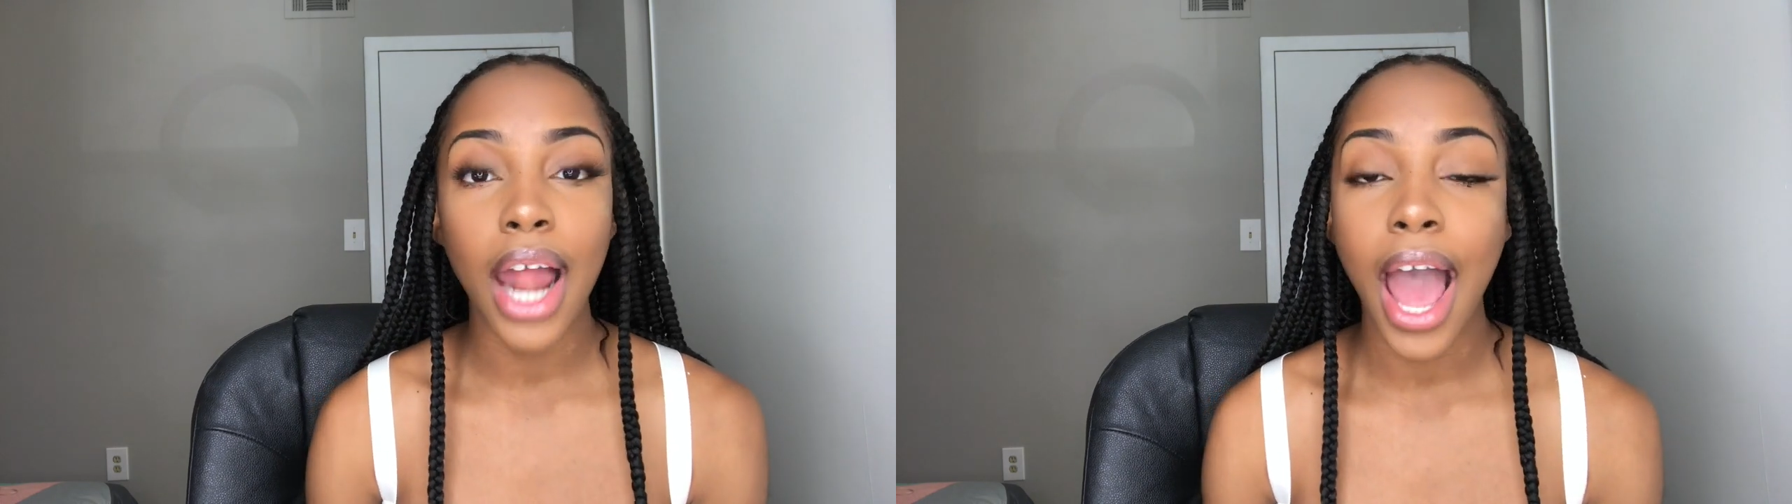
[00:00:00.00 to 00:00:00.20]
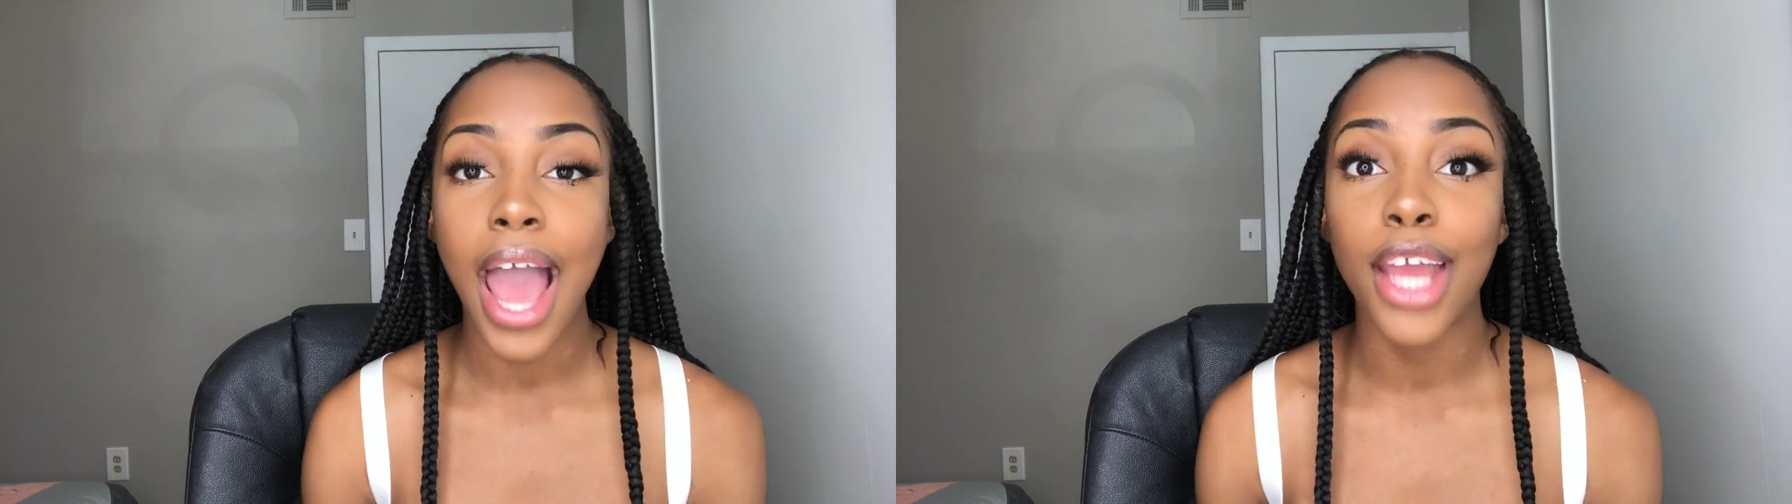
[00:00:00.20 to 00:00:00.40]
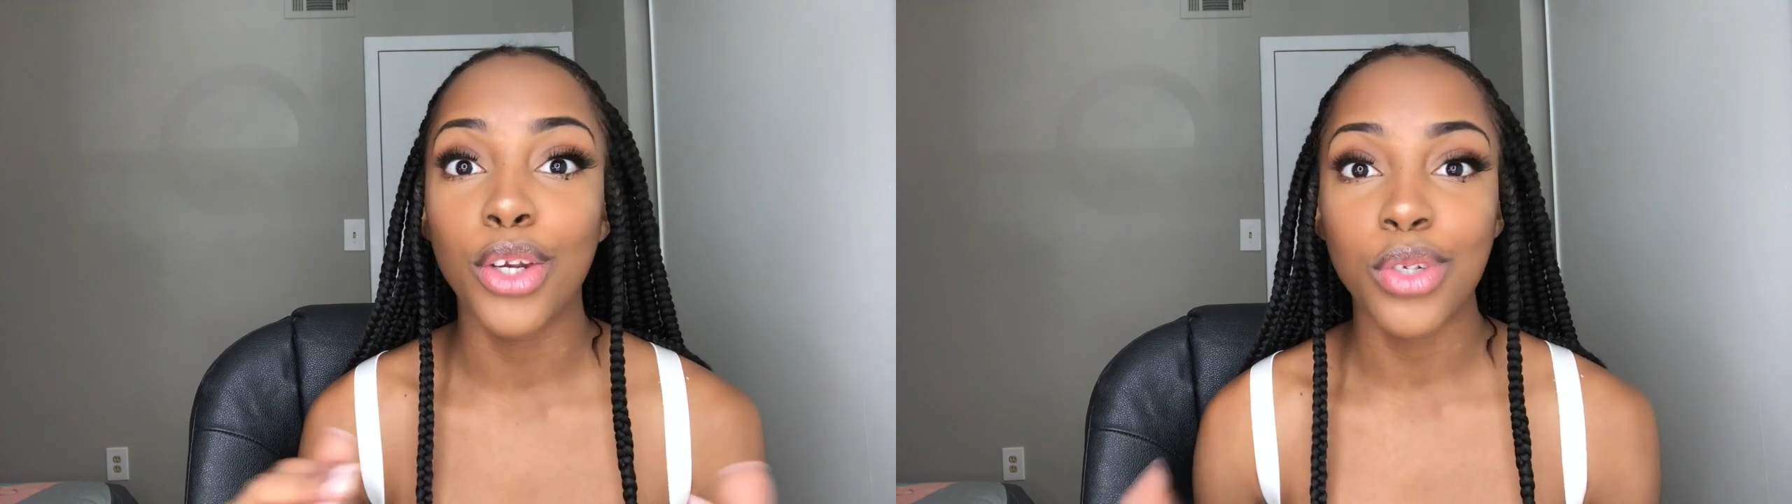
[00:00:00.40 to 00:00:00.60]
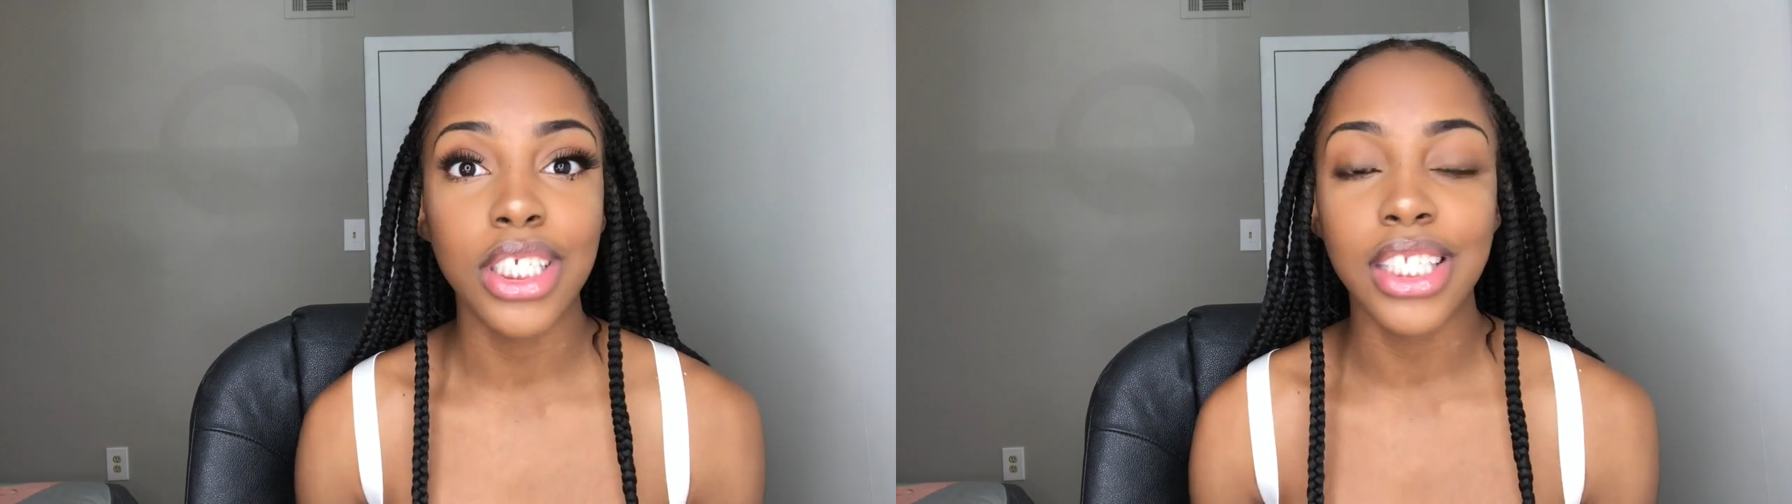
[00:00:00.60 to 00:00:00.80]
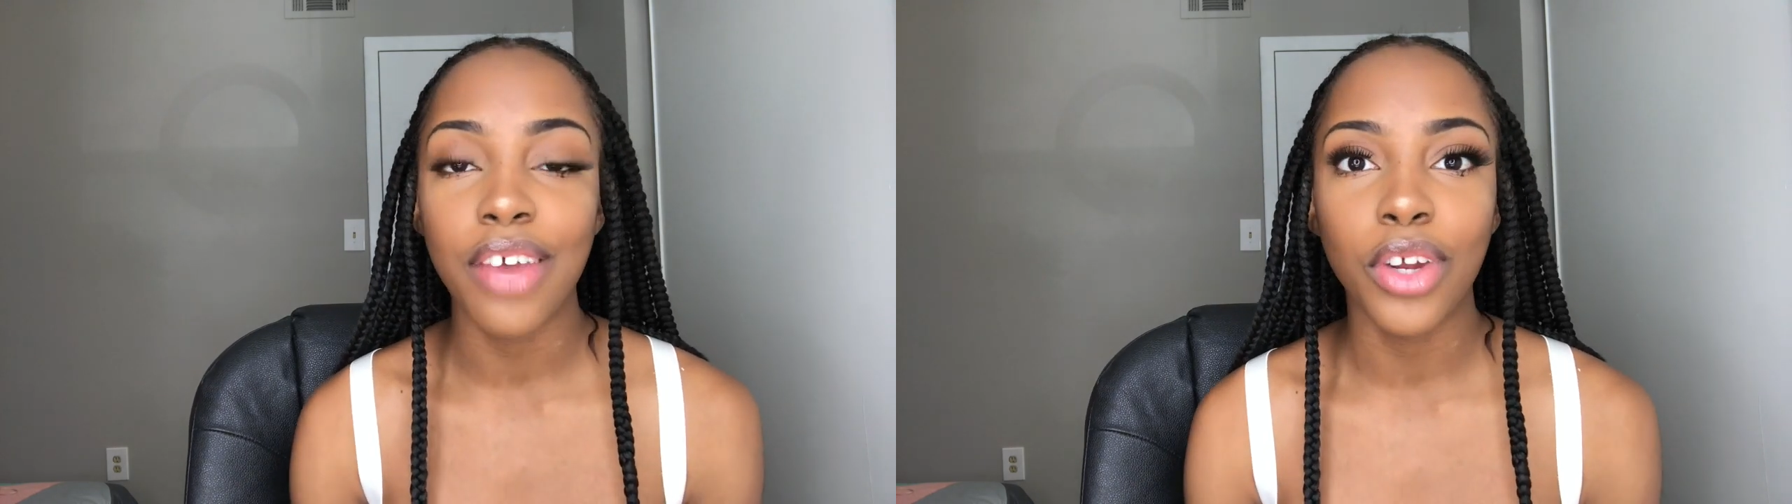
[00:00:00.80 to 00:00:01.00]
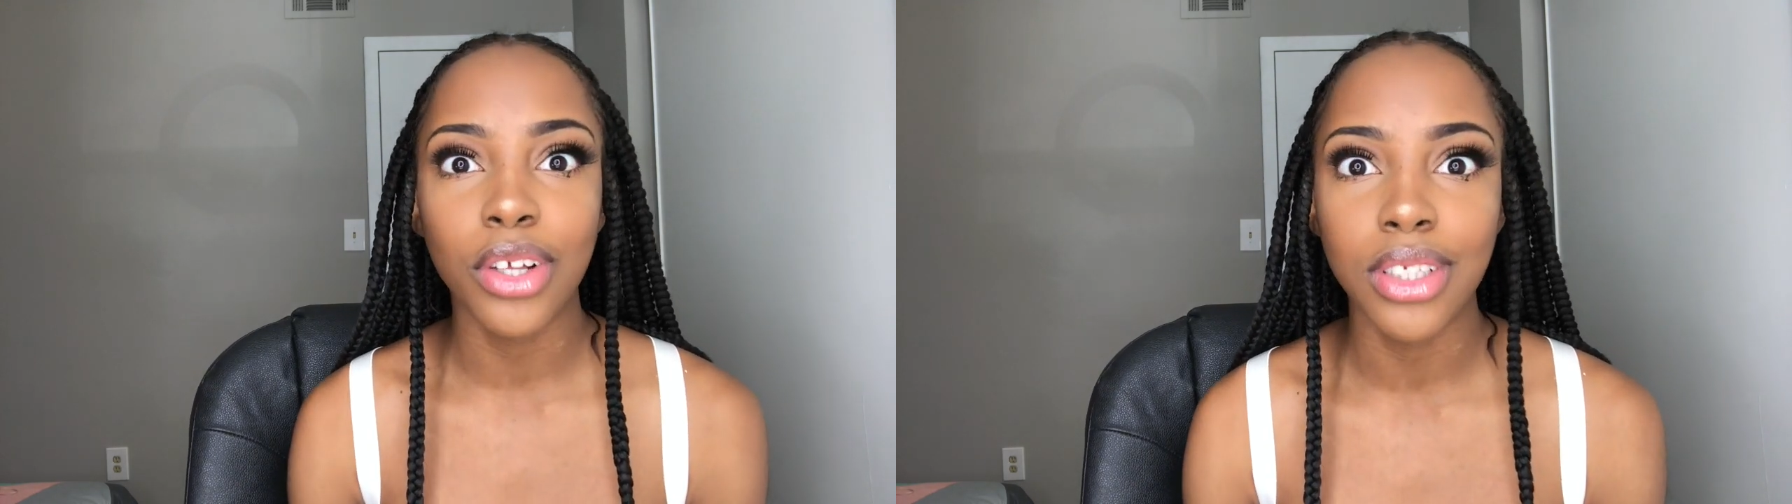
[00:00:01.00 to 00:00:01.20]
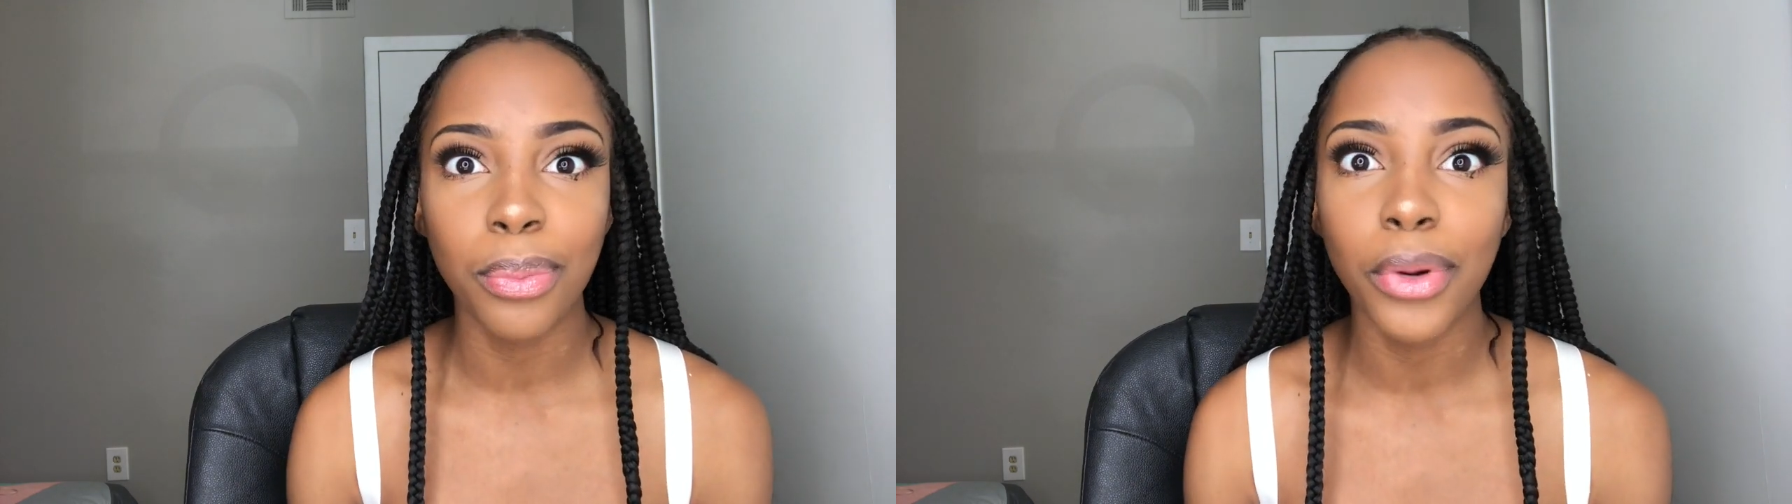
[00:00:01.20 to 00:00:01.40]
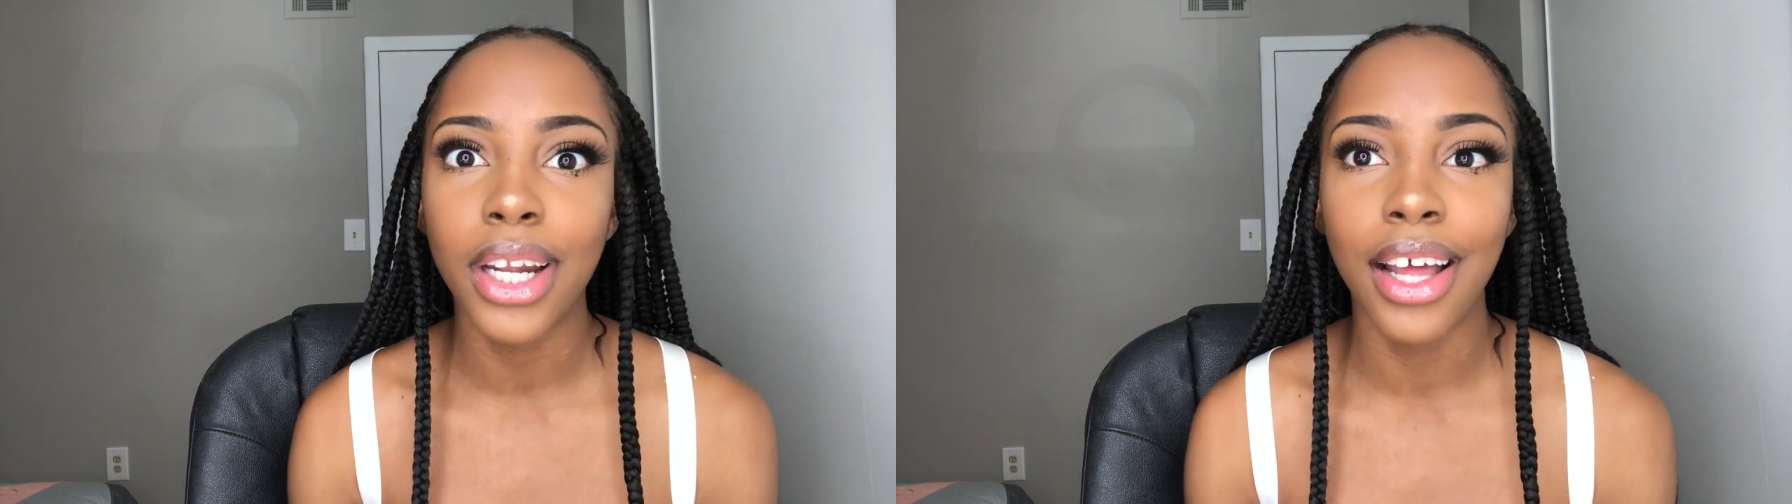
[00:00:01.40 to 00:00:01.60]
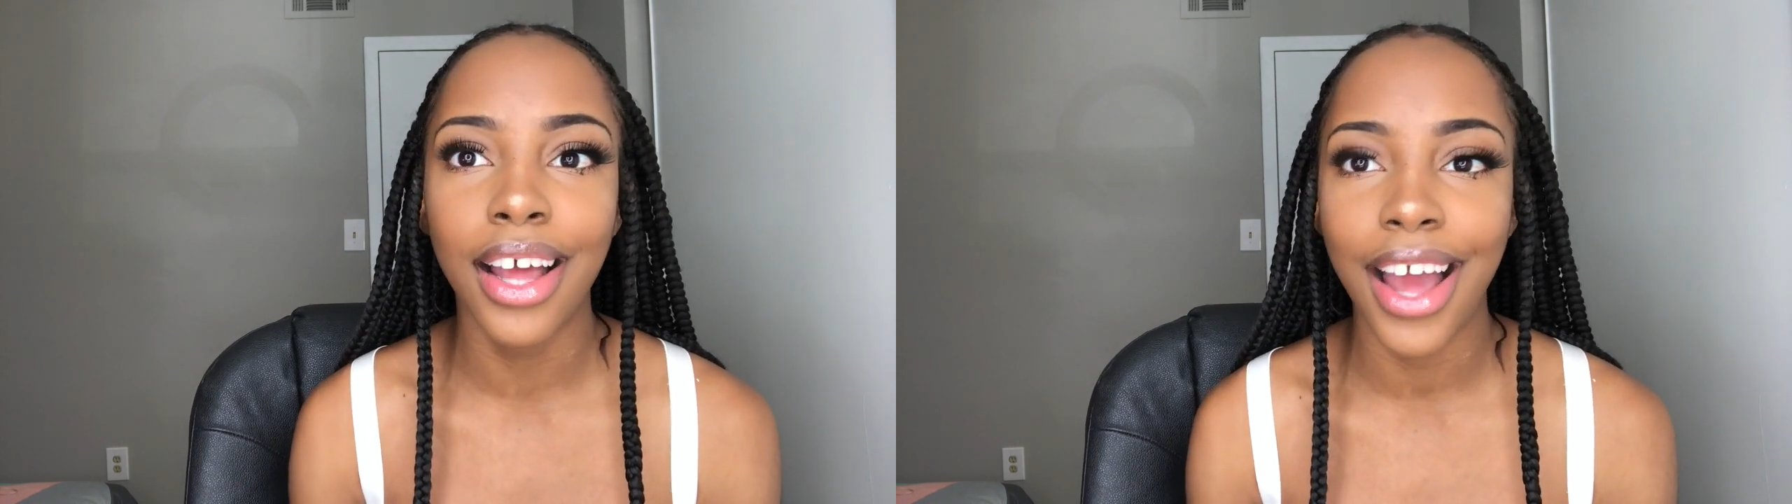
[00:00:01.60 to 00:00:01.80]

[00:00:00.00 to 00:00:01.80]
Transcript: I notice every support.